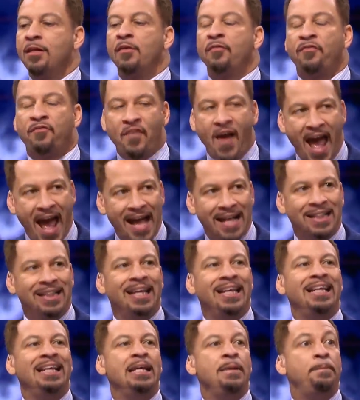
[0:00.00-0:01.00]
the
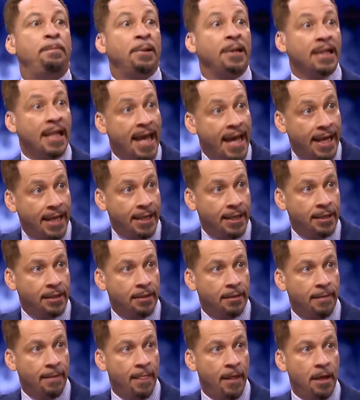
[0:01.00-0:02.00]
fact that he played,
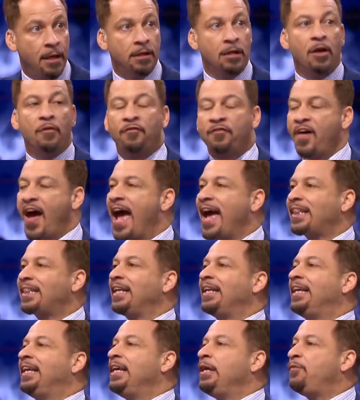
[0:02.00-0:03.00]
the
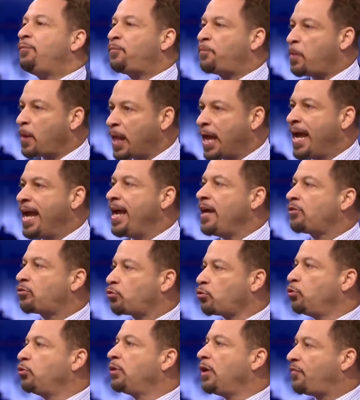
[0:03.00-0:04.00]
fact that he
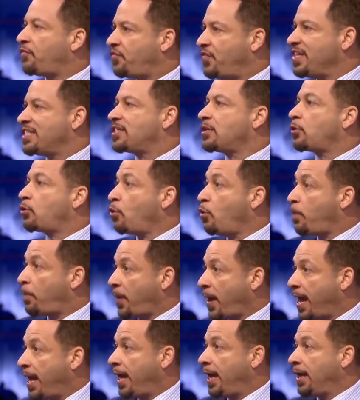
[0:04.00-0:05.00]
played through the physical
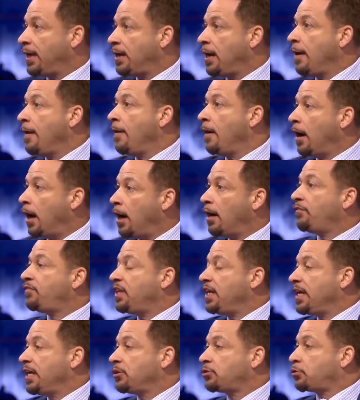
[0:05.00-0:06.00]
pain
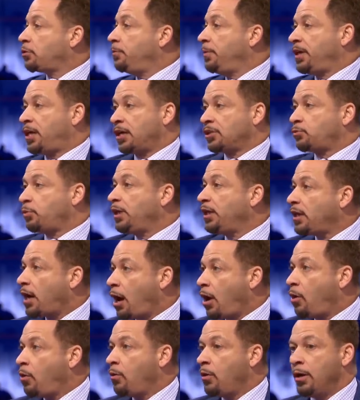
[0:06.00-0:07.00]
of the injury, because we
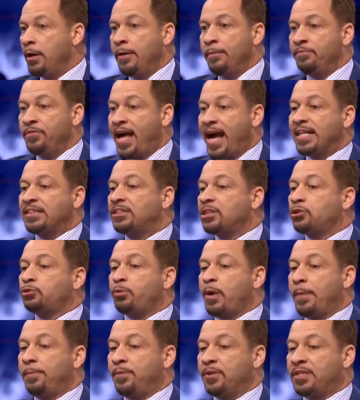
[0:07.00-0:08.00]
know that's
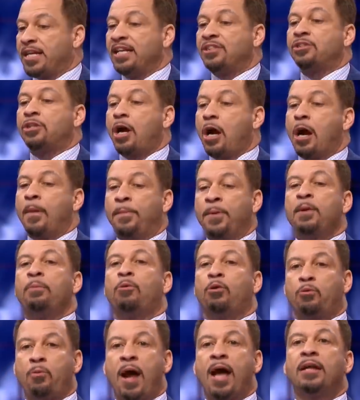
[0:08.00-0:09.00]
his reputation. There are
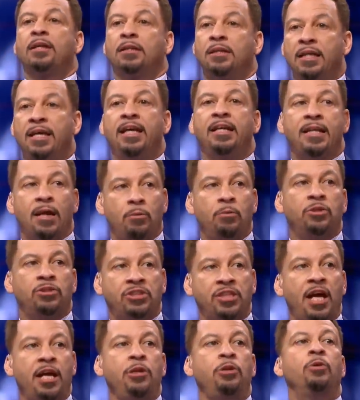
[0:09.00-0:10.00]
people around the league that will
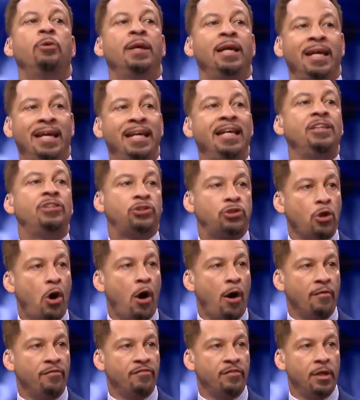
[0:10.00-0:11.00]
tell you he's
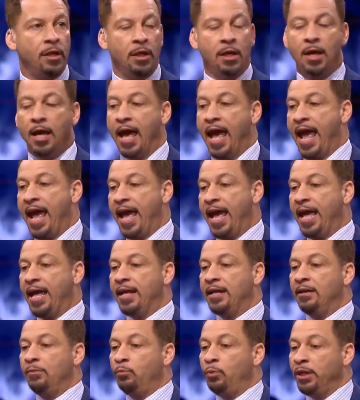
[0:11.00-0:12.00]
soft. Mm -hmm.
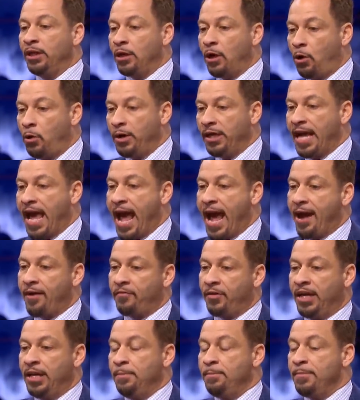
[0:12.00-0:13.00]
And we know he,
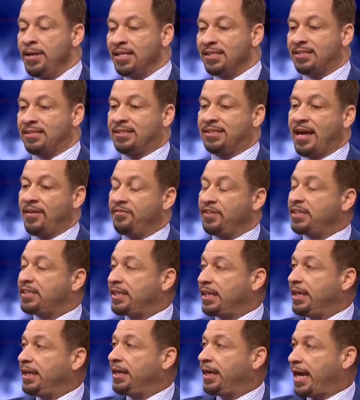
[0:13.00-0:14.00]
he missed
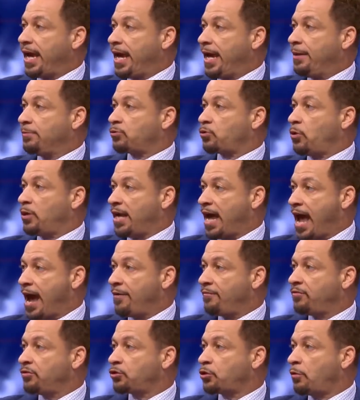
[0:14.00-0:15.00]
17 games on
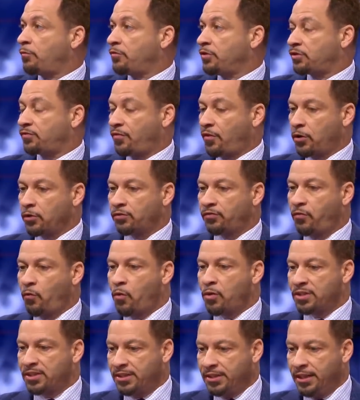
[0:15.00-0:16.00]
average mm -hmm. over his first
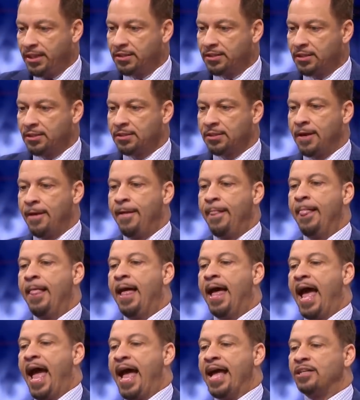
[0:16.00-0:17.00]
four seasons. Yep.
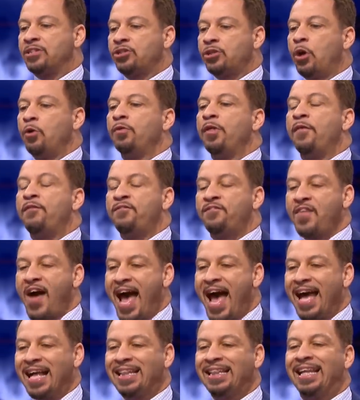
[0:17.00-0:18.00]
And so the
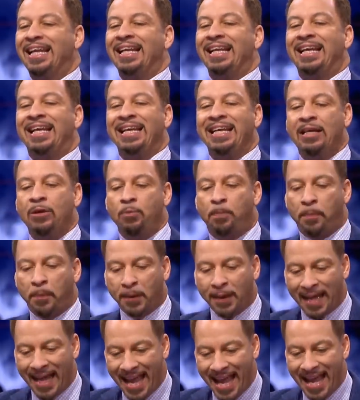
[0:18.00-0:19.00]
fact that he
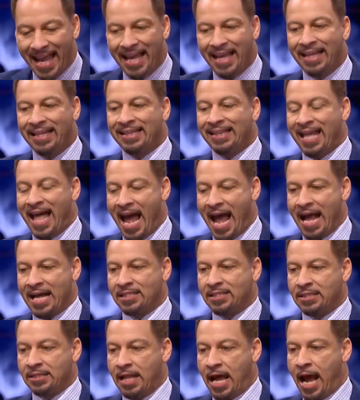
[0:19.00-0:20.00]
played
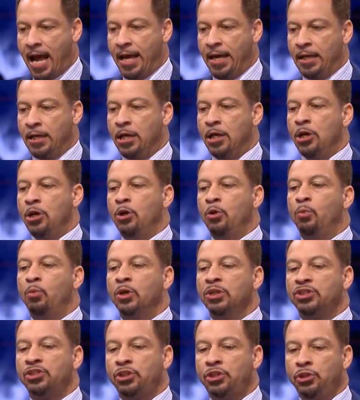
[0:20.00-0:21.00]
last night
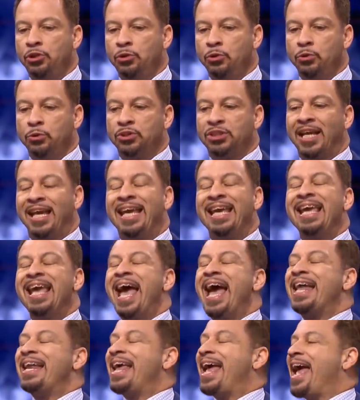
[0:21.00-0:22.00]
was huge.
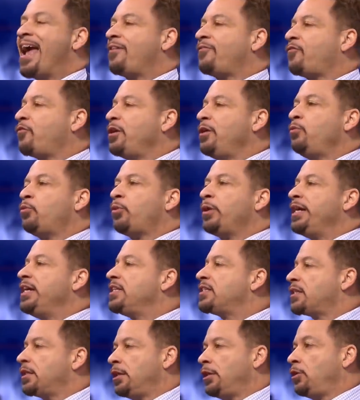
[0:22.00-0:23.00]
He had every
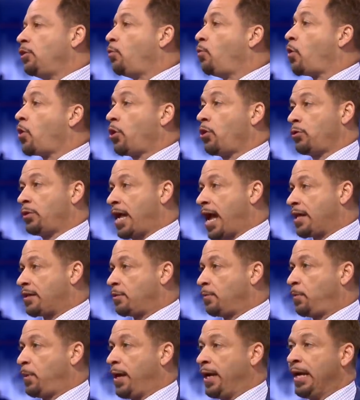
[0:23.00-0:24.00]
reason in the world
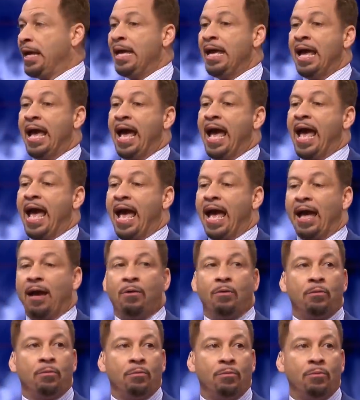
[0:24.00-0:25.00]
not to play. Early in the year,